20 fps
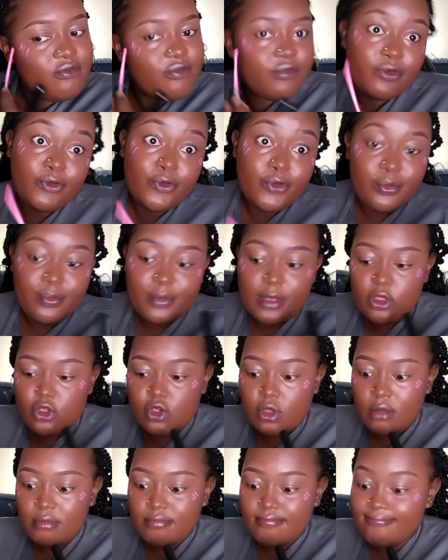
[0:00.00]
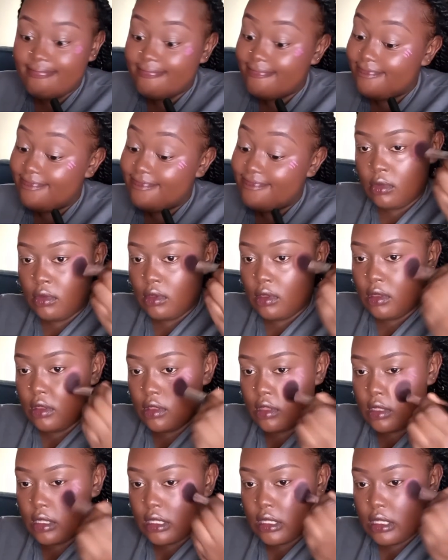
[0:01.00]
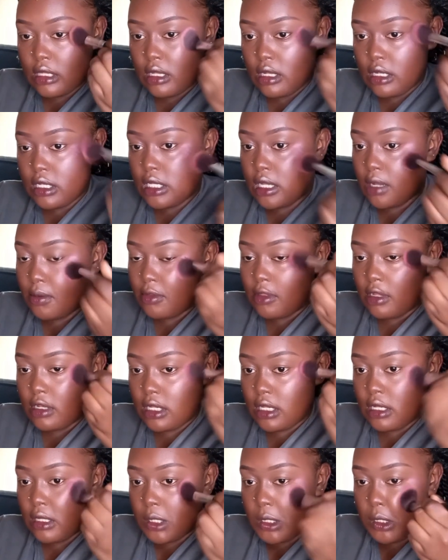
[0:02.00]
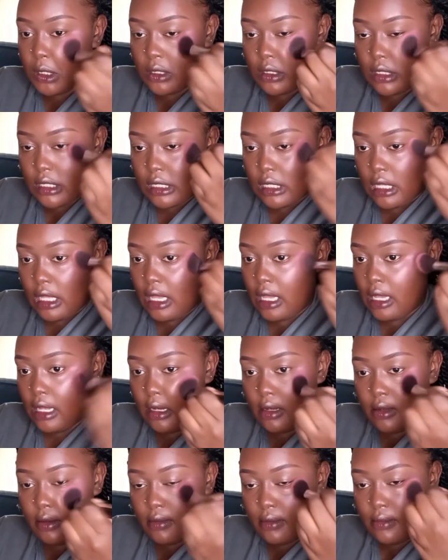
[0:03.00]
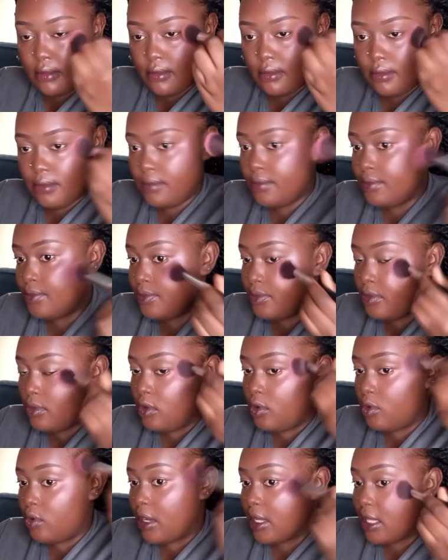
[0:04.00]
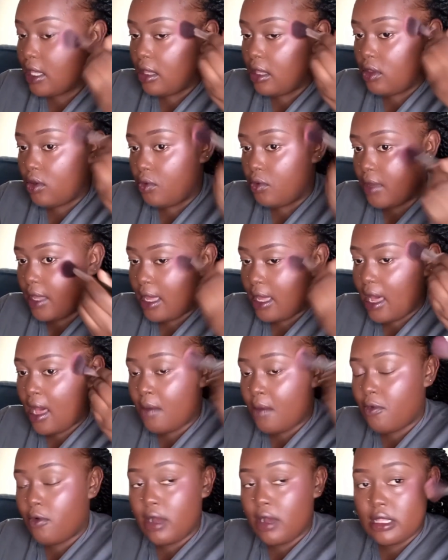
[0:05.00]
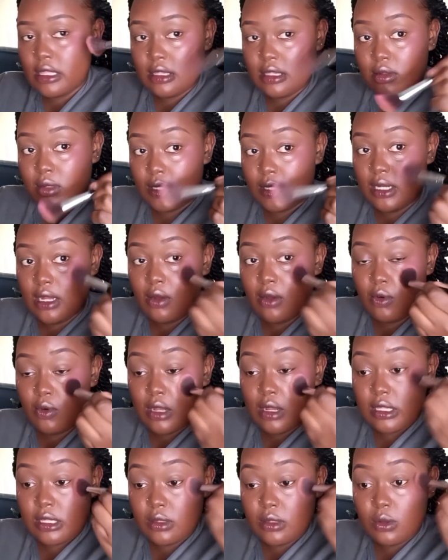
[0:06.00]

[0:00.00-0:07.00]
for good measure. And just tap that into your skin, working your way upwards, not downwards.